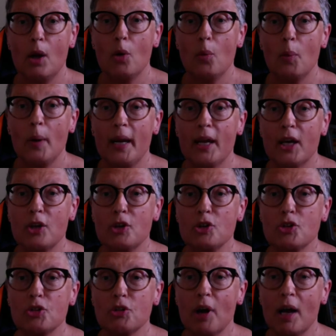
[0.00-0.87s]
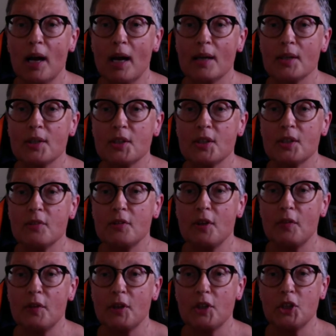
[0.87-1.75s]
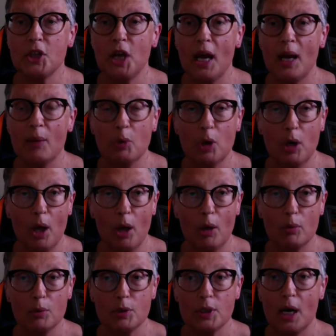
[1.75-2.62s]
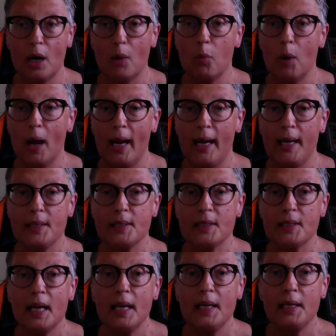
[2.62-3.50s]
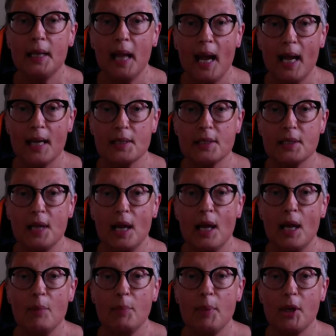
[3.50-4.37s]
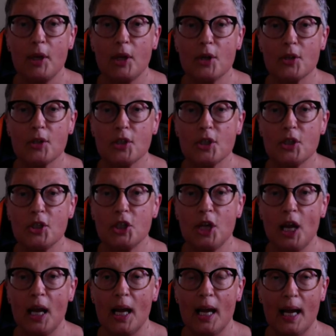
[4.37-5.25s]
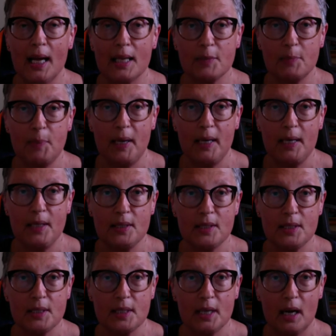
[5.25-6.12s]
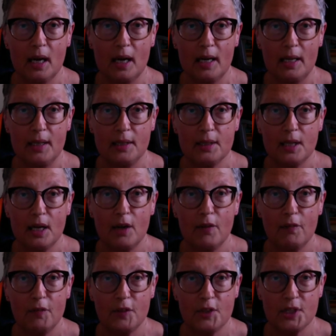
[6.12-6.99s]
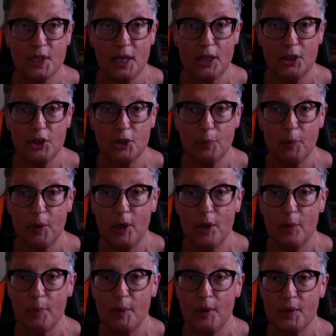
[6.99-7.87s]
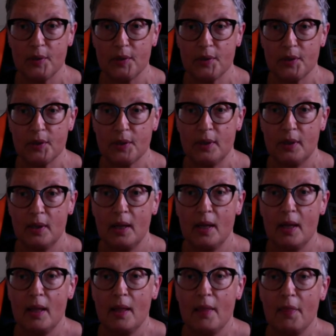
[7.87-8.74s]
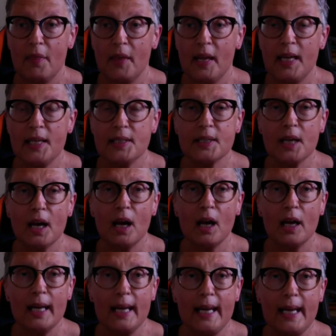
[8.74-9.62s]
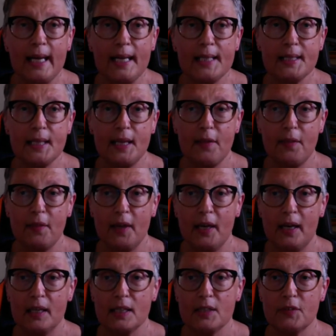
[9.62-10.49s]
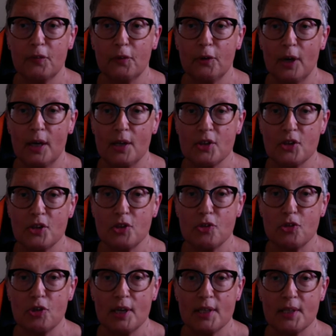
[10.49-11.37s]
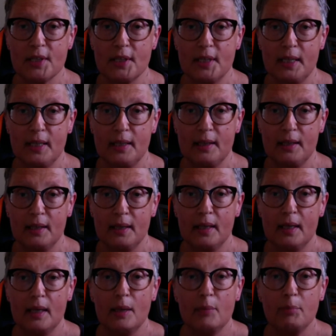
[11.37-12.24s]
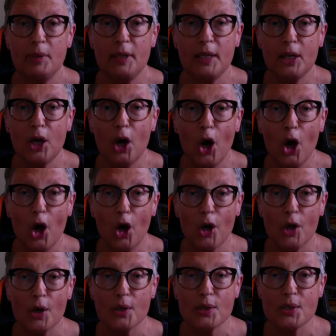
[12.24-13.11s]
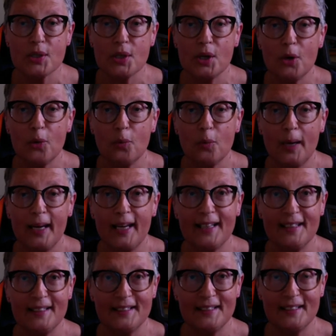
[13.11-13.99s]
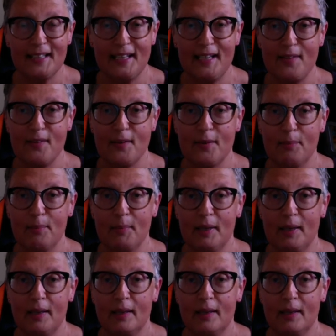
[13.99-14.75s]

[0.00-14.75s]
We can trust that the chair will hold our weight. Yes, because the chair has been designed for such a purpose. These are easy things for us to trust in because we can see them.